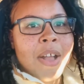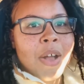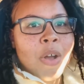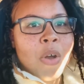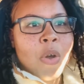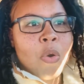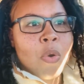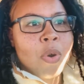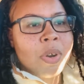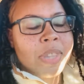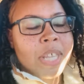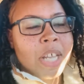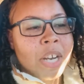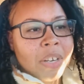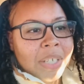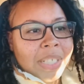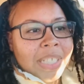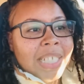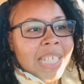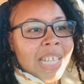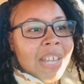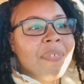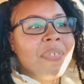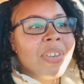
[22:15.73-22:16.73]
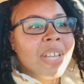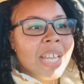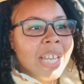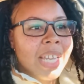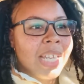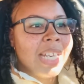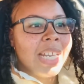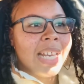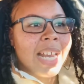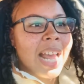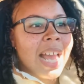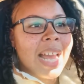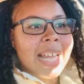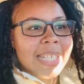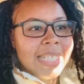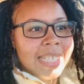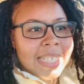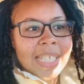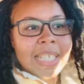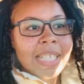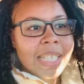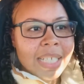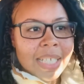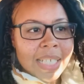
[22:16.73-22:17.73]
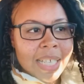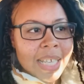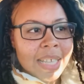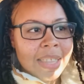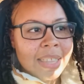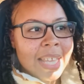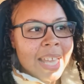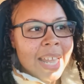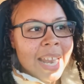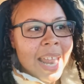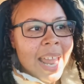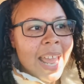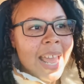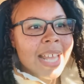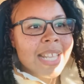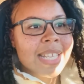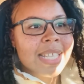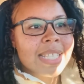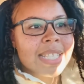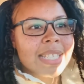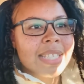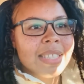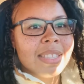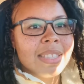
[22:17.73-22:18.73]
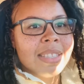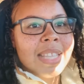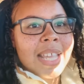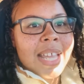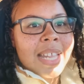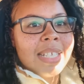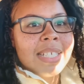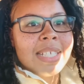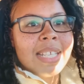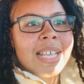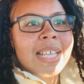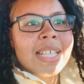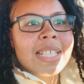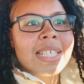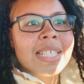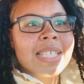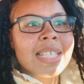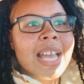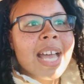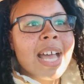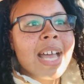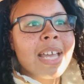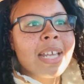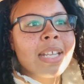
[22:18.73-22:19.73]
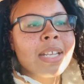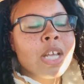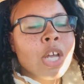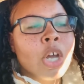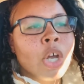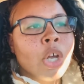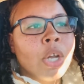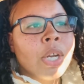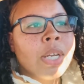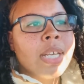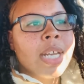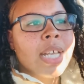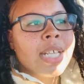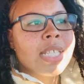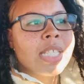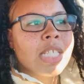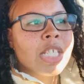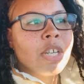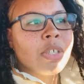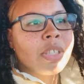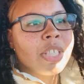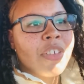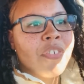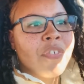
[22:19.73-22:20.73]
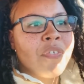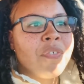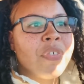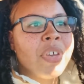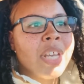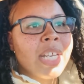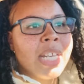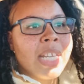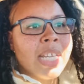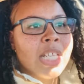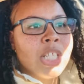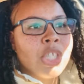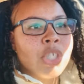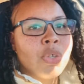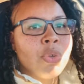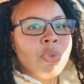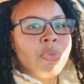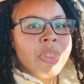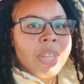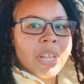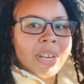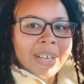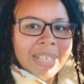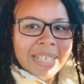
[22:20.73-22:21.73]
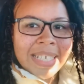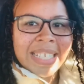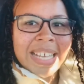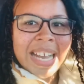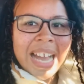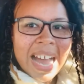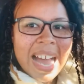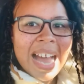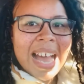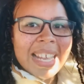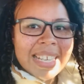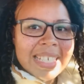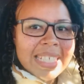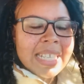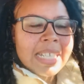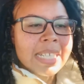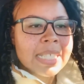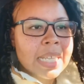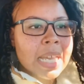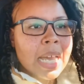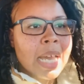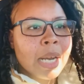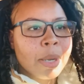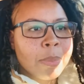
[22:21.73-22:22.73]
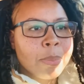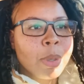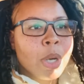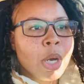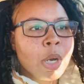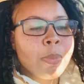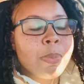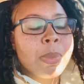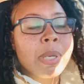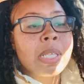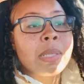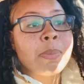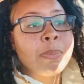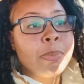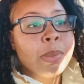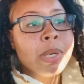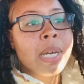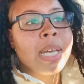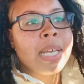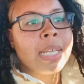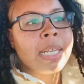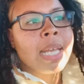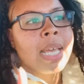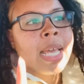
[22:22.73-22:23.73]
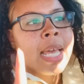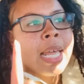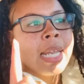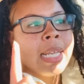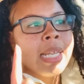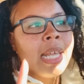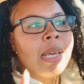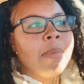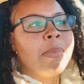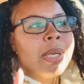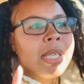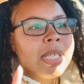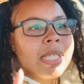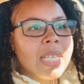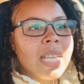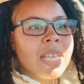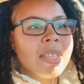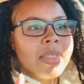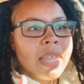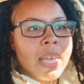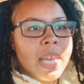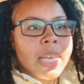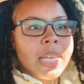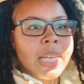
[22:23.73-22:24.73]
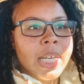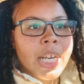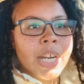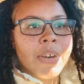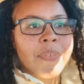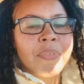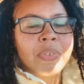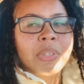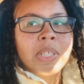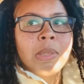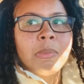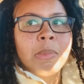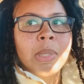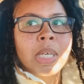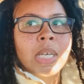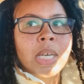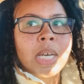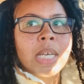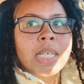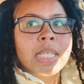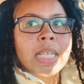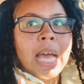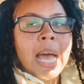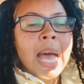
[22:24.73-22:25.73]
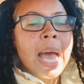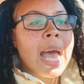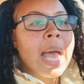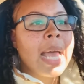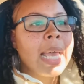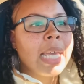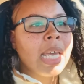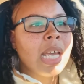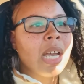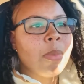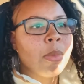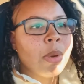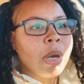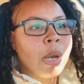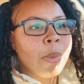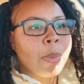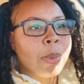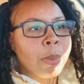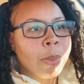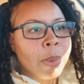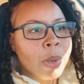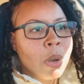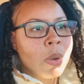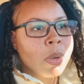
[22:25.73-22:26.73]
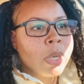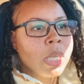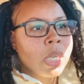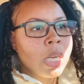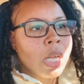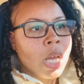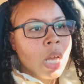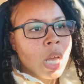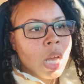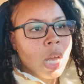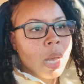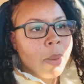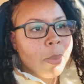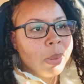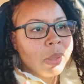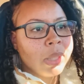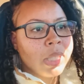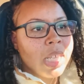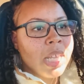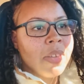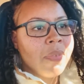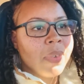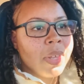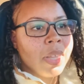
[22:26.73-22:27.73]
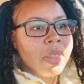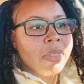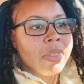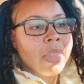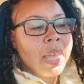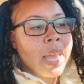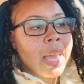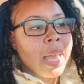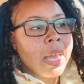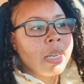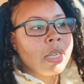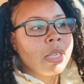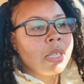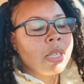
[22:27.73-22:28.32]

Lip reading: or they're living in an identity that does not necessarily fit into their God-designed purpose. But let me say that carefully, because I am a proponent of believing that